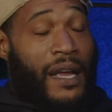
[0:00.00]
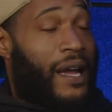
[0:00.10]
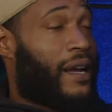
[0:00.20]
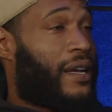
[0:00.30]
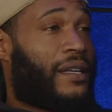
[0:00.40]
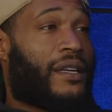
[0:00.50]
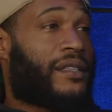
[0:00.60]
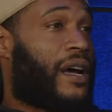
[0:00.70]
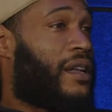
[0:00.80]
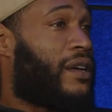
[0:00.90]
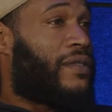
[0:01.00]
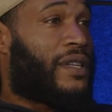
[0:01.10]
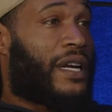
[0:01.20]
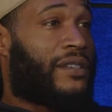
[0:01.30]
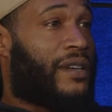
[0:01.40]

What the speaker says: I got kids all over the country.